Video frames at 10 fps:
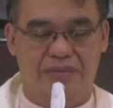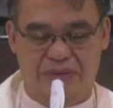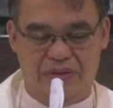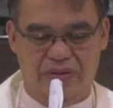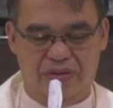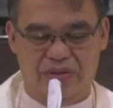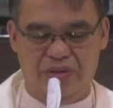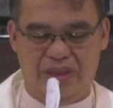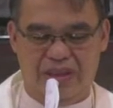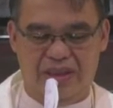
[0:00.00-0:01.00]
those
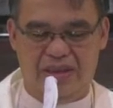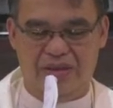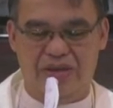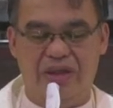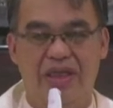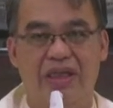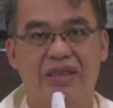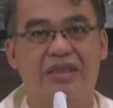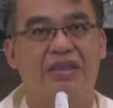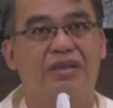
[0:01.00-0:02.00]
who are joining
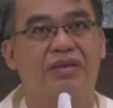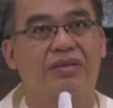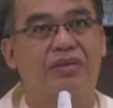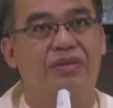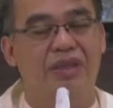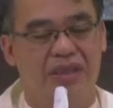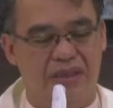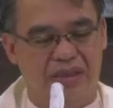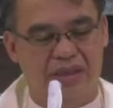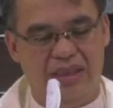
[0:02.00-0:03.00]
us through
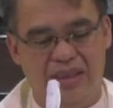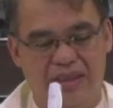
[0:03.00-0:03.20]
this